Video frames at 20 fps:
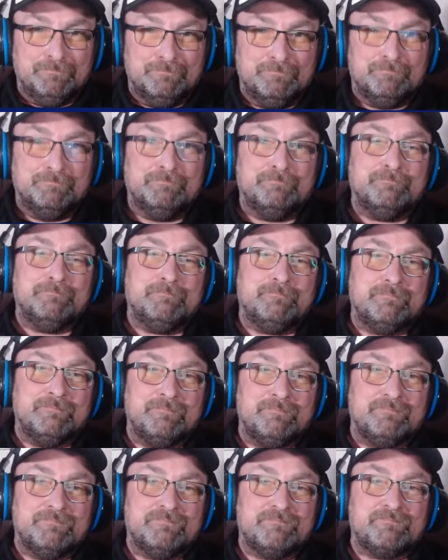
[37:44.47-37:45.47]
And also,
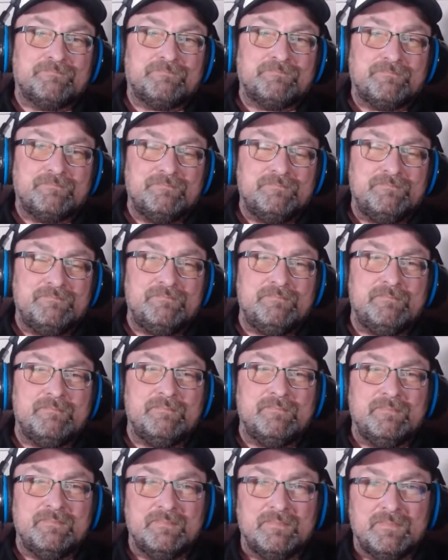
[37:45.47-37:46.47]
Jeremy Balrick
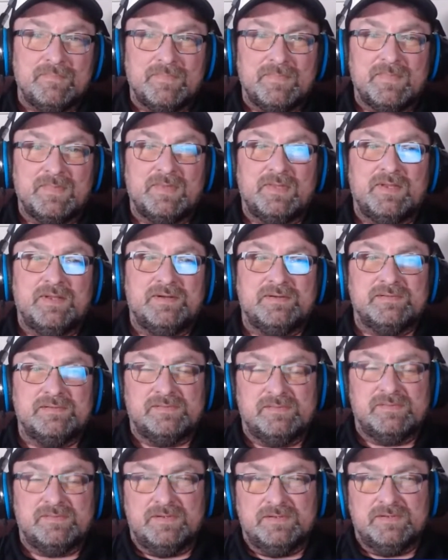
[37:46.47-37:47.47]
you can
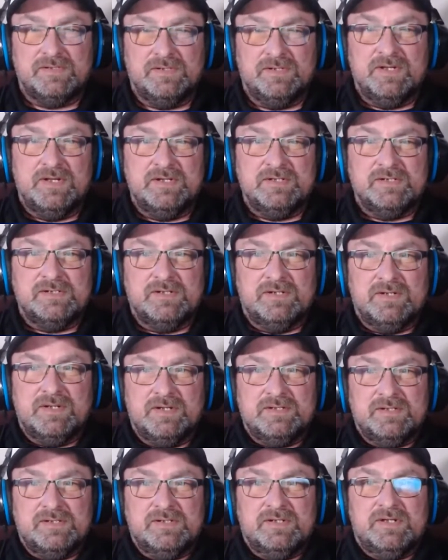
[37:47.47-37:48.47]
find him on LinkedIn as
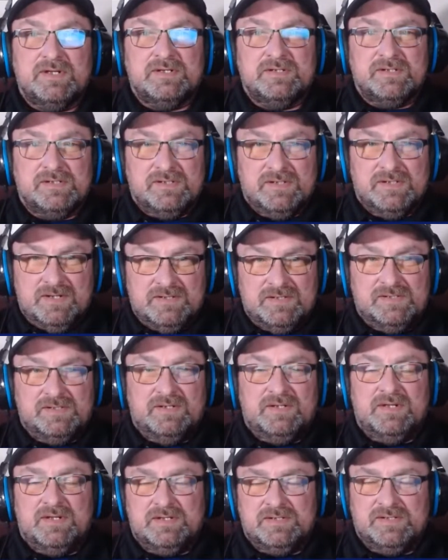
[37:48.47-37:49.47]
well. He's starting to build his
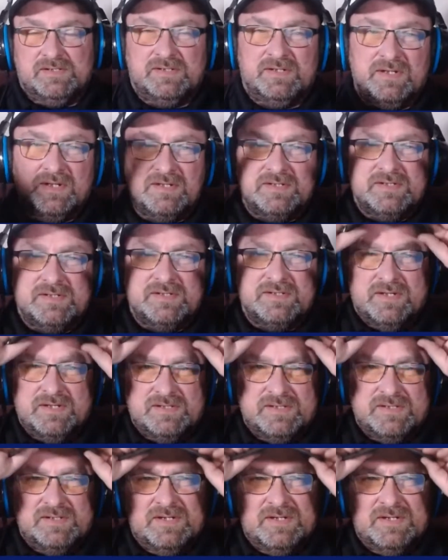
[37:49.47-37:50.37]
professional profile real